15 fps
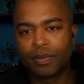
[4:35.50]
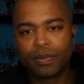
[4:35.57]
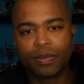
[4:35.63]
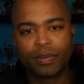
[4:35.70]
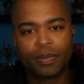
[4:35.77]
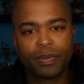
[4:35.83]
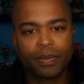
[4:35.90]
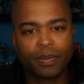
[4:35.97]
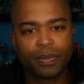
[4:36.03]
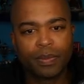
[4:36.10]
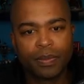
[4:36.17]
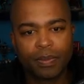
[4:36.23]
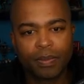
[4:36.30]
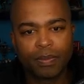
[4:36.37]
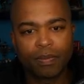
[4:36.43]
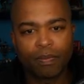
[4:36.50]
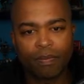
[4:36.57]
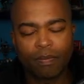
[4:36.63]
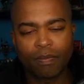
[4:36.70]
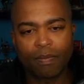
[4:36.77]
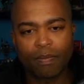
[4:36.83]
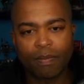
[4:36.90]

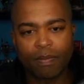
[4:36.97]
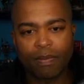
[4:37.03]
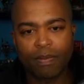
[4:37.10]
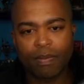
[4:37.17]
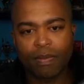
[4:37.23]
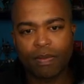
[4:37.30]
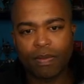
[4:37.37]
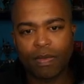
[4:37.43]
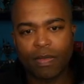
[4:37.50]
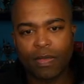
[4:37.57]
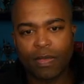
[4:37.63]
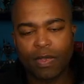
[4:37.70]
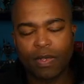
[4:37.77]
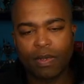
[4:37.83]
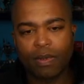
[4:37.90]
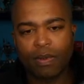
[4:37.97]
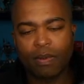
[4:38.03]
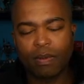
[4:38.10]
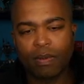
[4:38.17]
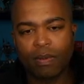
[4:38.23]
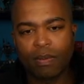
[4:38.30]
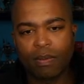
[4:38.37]

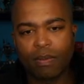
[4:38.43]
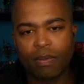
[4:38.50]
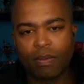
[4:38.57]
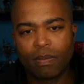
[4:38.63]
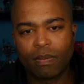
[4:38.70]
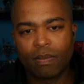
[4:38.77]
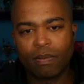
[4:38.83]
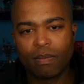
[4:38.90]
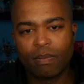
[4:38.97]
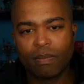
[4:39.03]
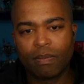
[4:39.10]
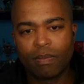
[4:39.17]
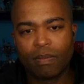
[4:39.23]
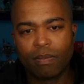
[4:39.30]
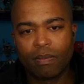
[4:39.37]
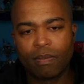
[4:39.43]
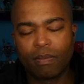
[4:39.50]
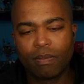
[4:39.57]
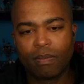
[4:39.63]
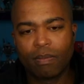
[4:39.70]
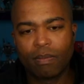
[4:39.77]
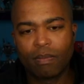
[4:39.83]

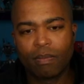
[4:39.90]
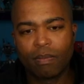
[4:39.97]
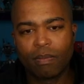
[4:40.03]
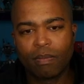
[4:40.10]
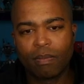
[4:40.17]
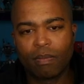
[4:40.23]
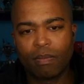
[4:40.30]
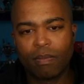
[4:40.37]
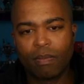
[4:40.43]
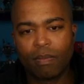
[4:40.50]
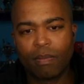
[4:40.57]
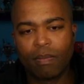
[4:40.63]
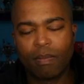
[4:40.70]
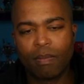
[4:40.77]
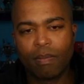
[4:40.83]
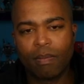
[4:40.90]
[no speech]